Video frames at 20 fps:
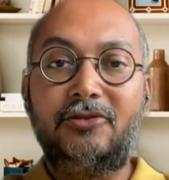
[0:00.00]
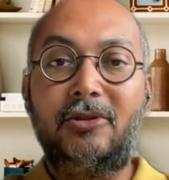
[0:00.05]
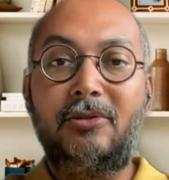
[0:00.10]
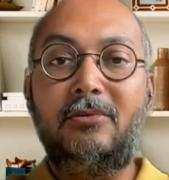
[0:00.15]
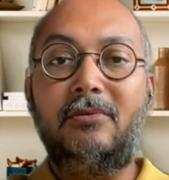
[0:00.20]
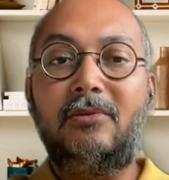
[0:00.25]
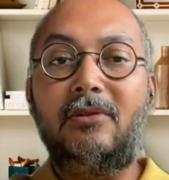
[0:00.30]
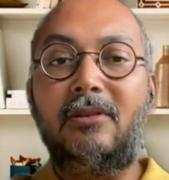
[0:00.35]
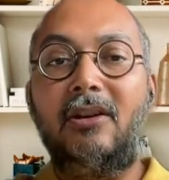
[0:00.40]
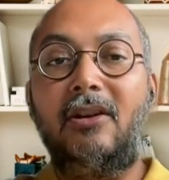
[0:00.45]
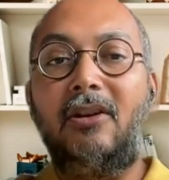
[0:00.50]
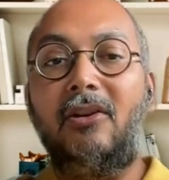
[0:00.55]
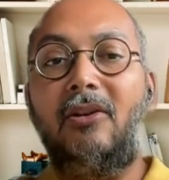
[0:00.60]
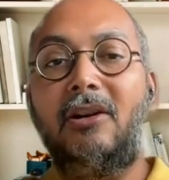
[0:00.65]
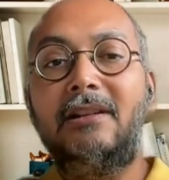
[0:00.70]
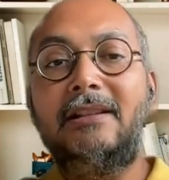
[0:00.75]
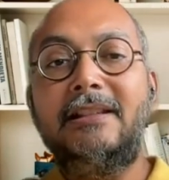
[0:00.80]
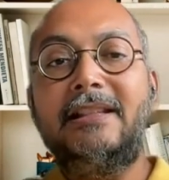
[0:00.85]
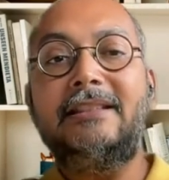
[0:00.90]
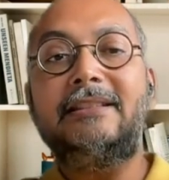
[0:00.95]
So
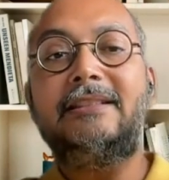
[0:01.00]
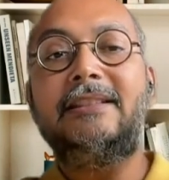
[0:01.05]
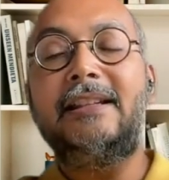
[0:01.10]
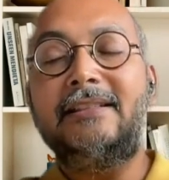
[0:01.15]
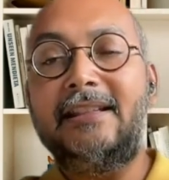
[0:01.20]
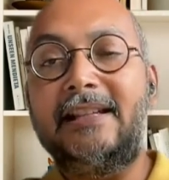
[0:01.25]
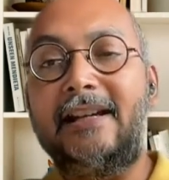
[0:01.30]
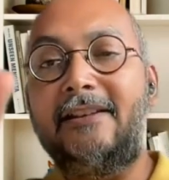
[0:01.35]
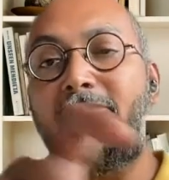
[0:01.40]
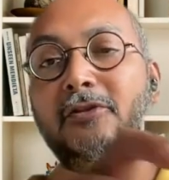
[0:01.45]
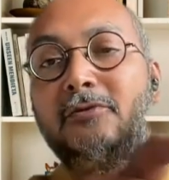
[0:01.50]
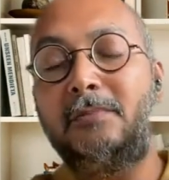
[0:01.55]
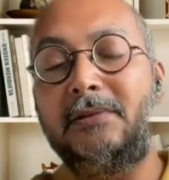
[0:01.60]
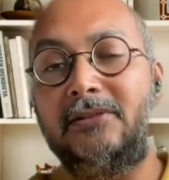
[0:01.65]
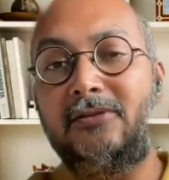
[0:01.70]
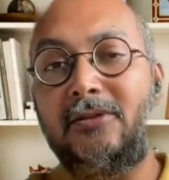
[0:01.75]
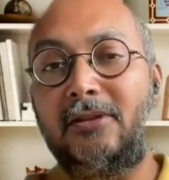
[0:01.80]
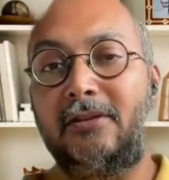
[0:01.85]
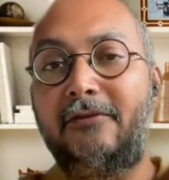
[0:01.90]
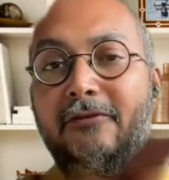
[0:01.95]
all these things have to be
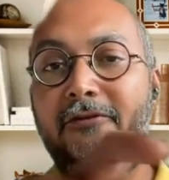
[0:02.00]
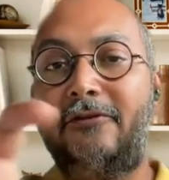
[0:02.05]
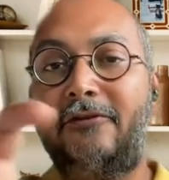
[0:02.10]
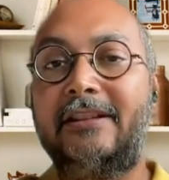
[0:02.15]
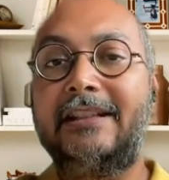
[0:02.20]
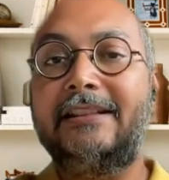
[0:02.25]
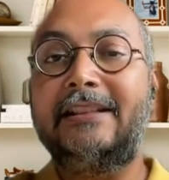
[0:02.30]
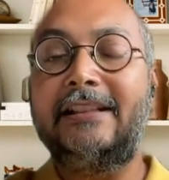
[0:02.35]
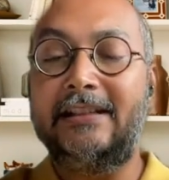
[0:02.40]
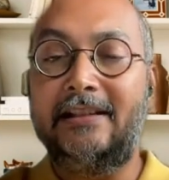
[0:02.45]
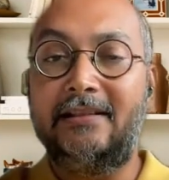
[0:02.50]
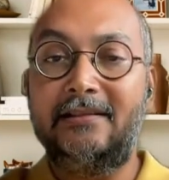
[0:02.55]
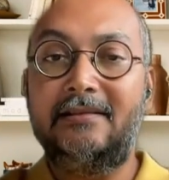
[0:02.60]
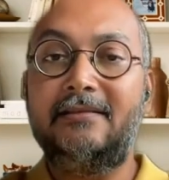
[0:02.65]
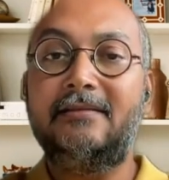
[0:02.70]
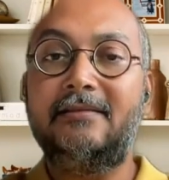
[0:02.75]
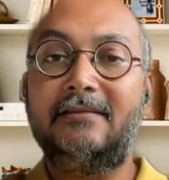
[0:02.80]
sort of fitted in